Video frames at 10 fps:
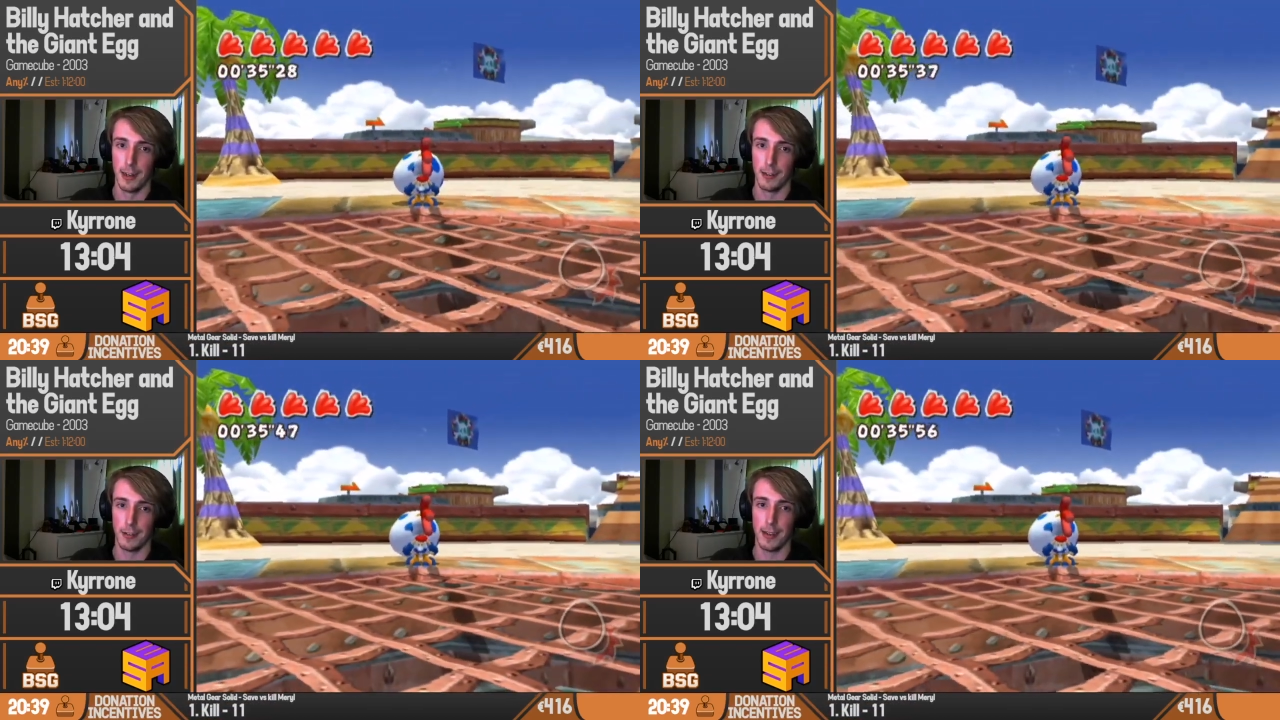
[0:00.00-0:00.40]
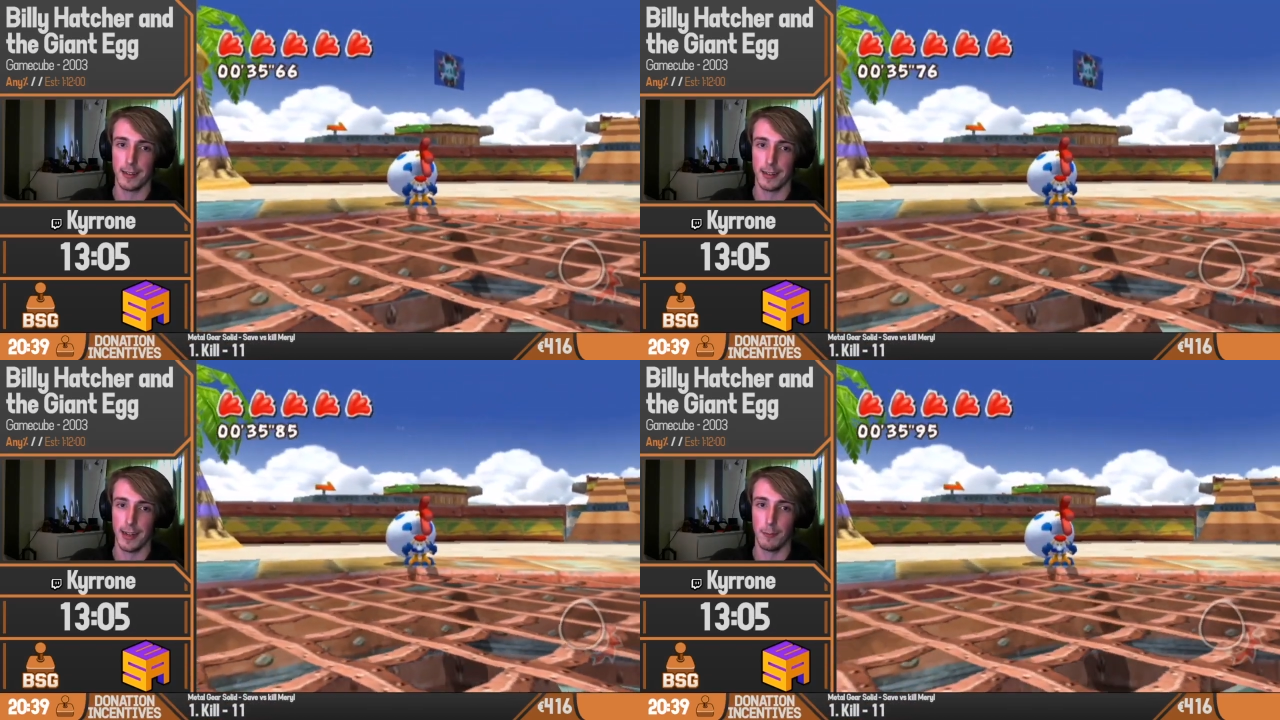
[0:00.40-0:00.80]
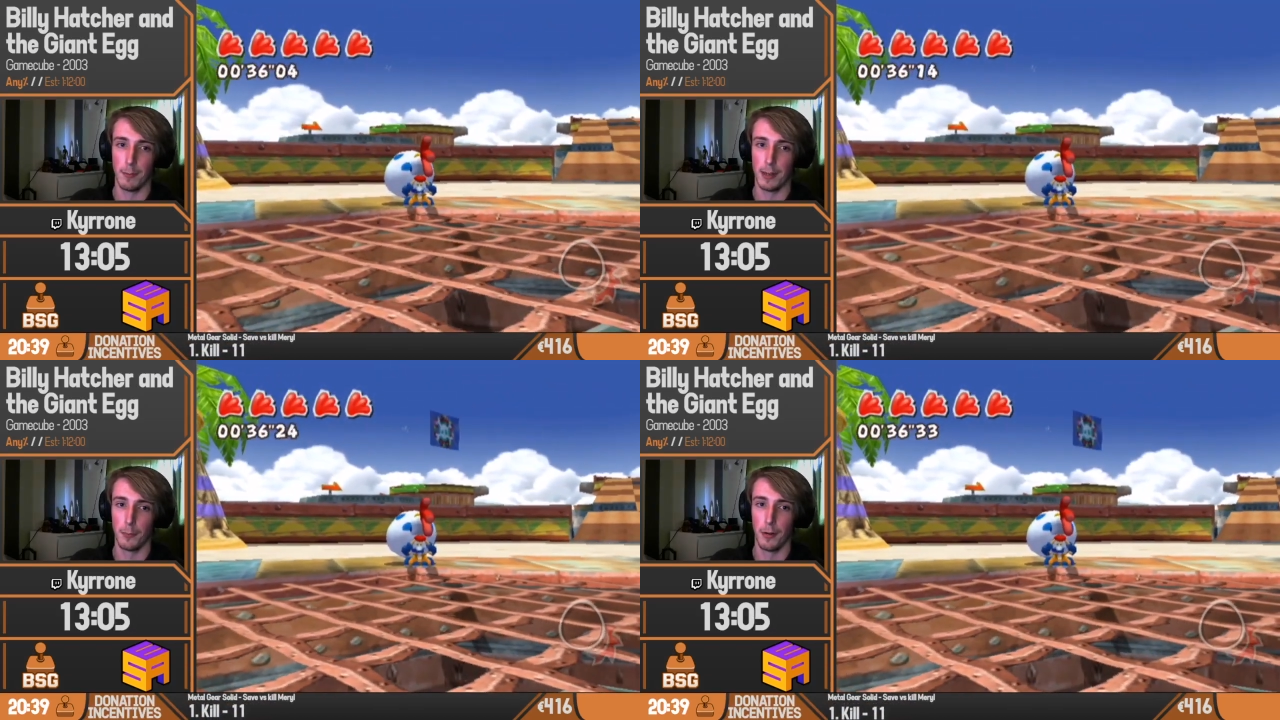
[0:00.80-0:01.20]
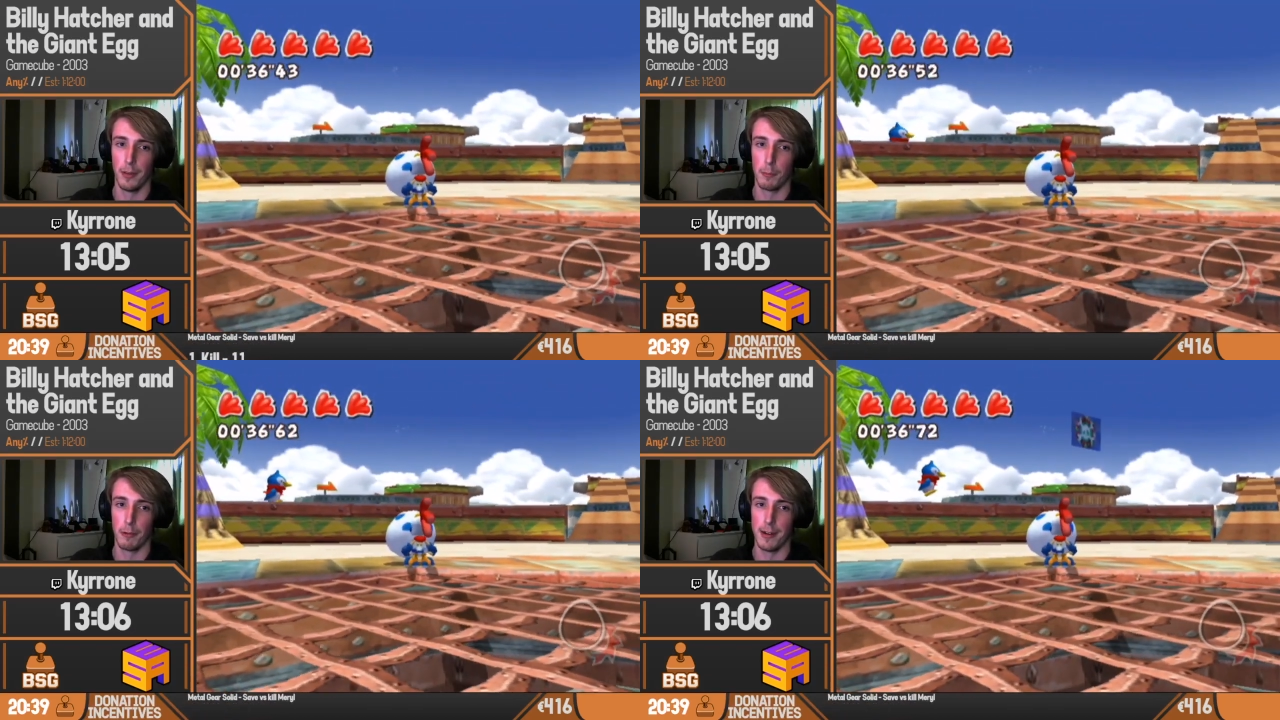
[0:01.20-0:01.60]
So essentially, we
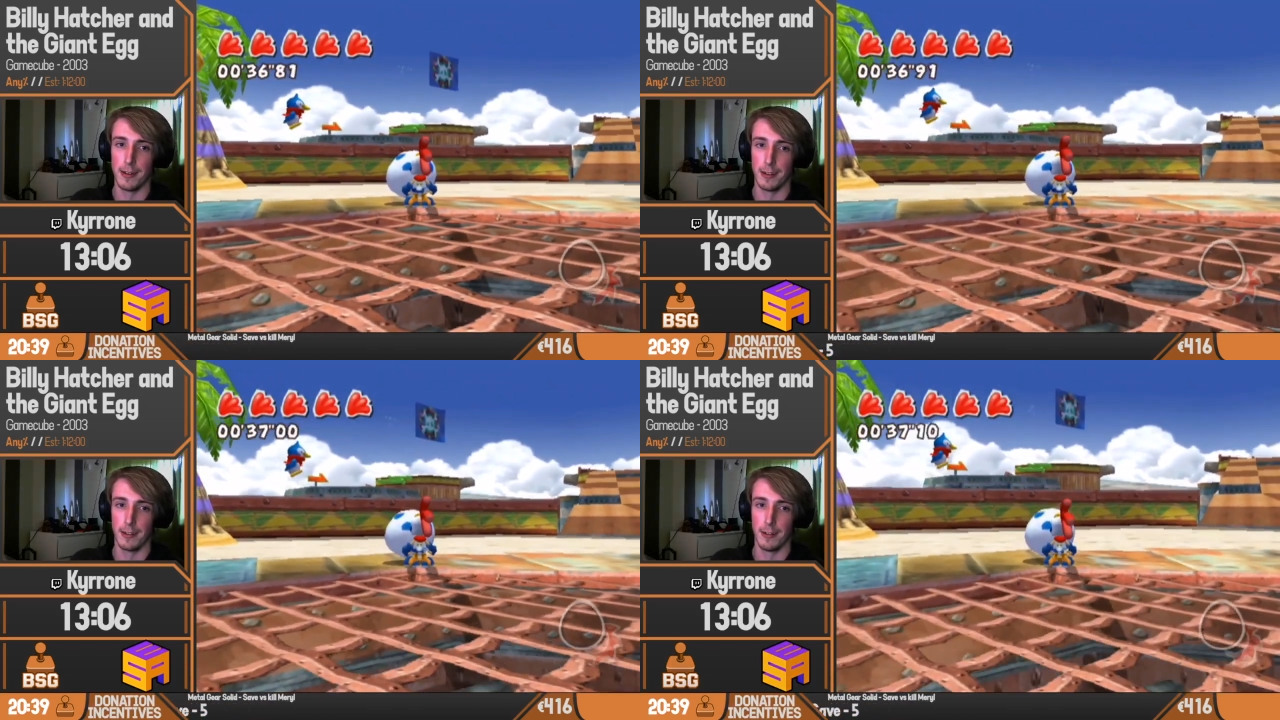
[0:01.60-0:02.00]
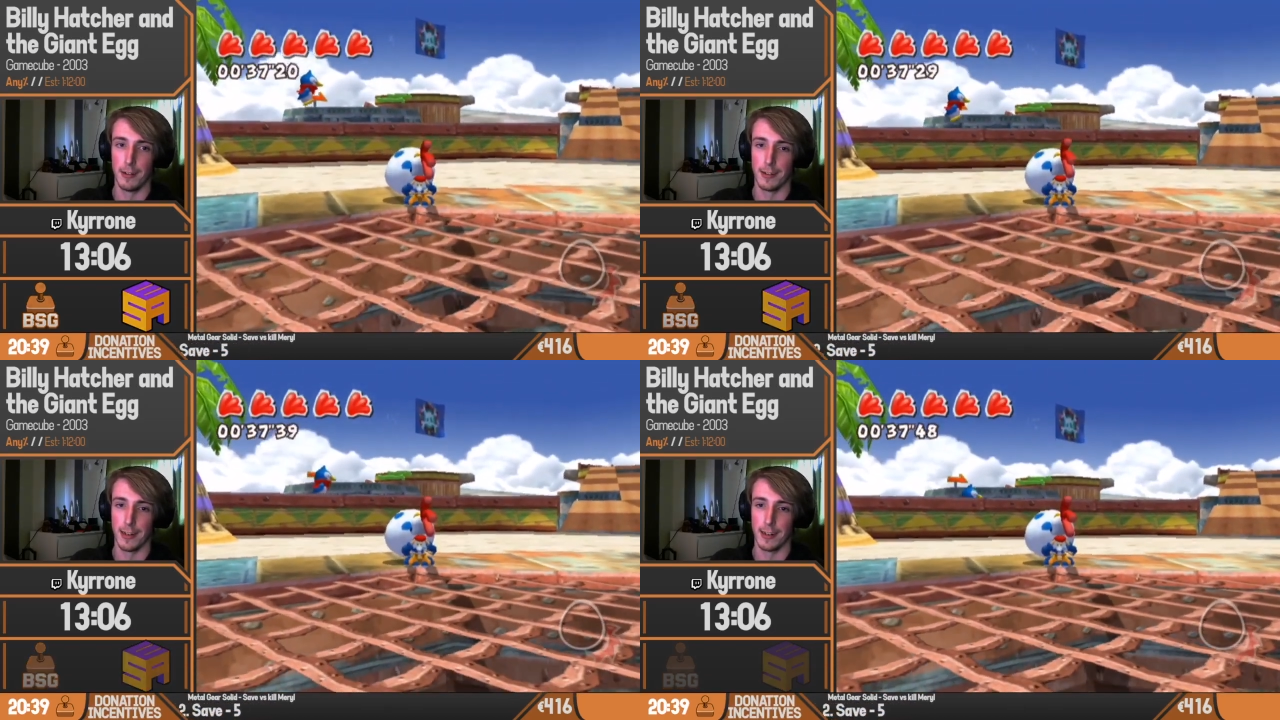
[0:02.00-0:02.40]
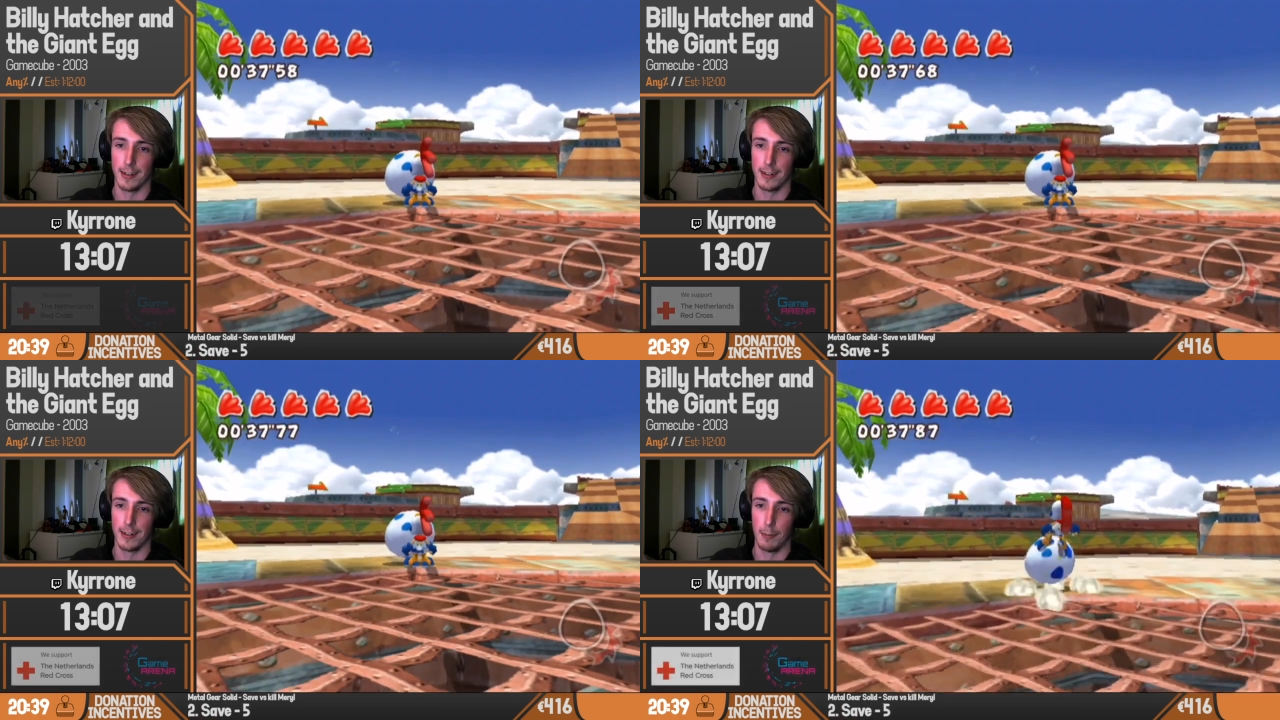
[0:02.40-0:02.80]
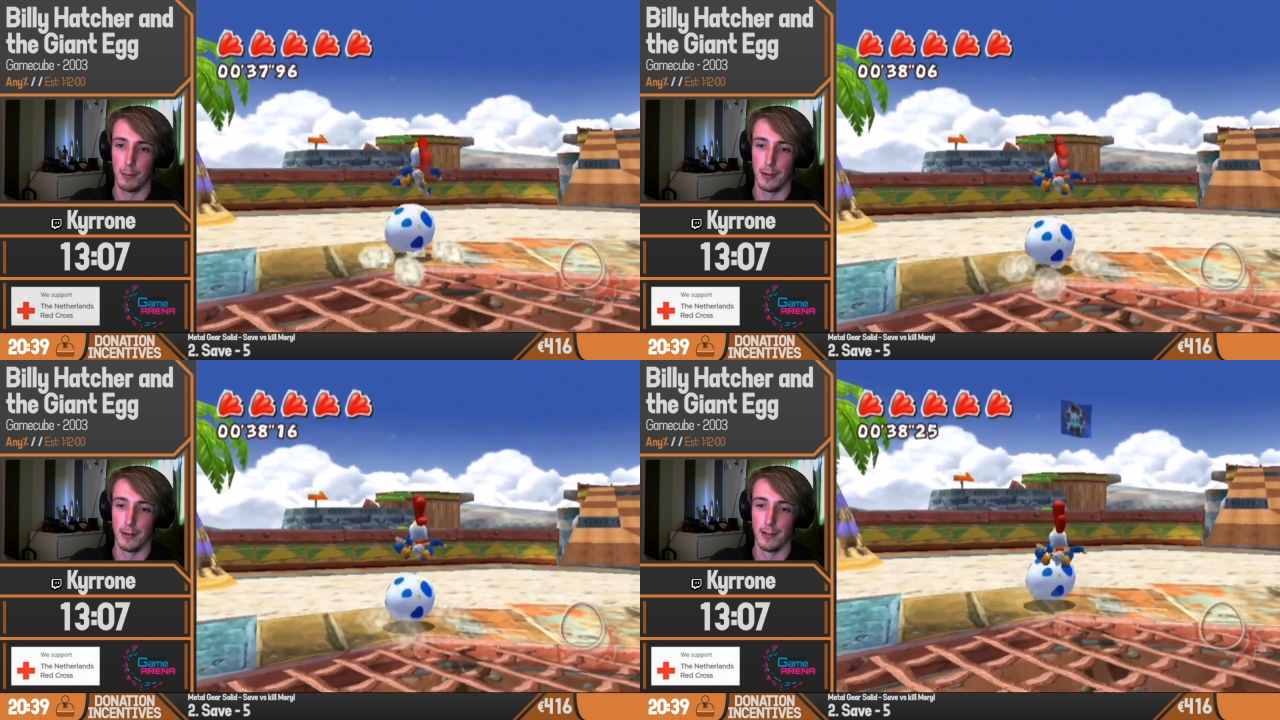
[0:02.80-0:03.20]
spawn the bridge as soon as like Clipper